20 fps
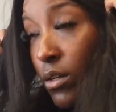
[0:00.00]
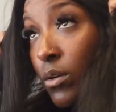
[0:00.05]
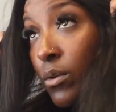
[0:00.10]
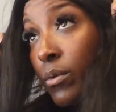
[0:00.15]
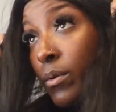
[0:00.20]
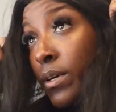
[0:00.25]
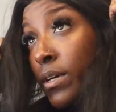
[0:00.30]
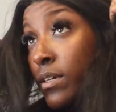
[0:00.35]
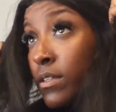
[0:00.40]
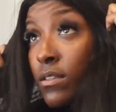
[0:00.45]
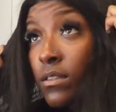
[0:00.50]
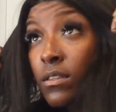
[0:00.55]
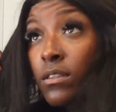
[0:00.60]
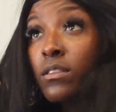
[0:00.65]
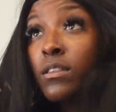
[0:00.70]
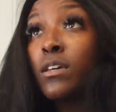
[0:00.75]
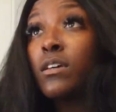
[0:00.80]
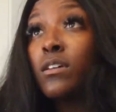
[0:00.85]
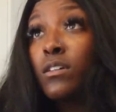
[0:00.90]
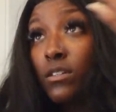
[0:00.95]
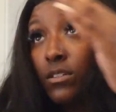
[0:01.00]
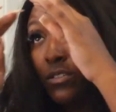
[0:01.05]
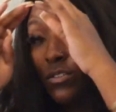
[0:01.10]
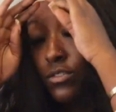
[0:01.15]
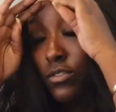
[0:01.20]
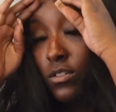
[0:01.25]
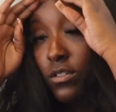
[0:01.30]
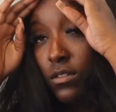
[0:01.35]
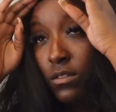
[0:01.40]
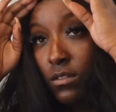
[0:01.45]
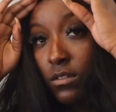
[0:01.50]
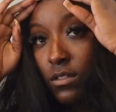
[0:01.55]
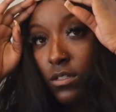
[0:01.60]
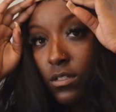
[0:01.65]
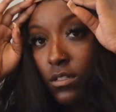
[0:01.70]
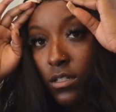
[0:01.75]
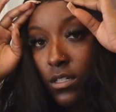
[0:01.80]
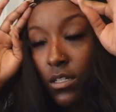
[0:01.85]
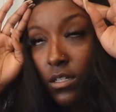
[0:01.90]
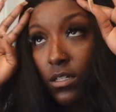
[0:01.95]
wig that I just
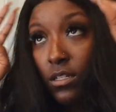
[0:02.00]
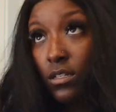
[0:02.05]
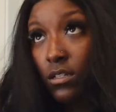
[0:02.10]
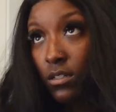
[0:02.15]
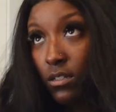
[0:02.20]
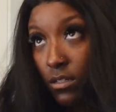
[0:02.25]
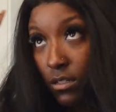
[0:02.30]
tinted,